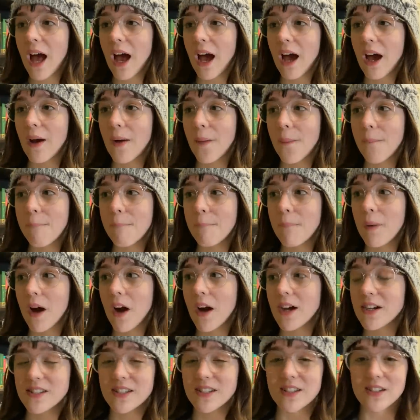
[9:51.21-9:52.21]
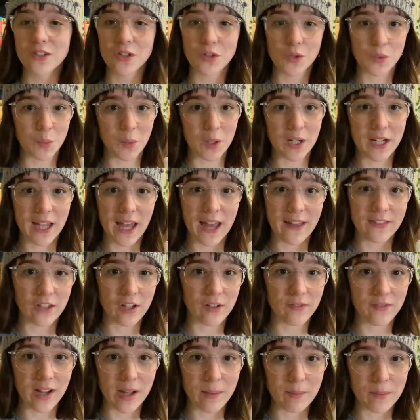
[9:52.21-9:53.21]
Um, our sisters work at
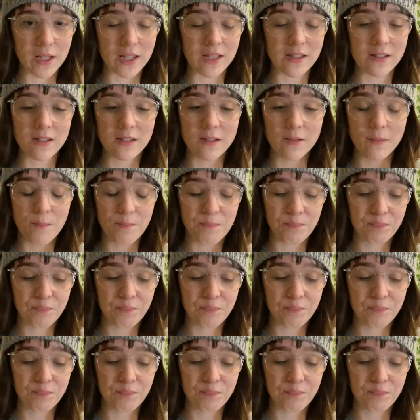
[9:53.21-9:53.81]
their family's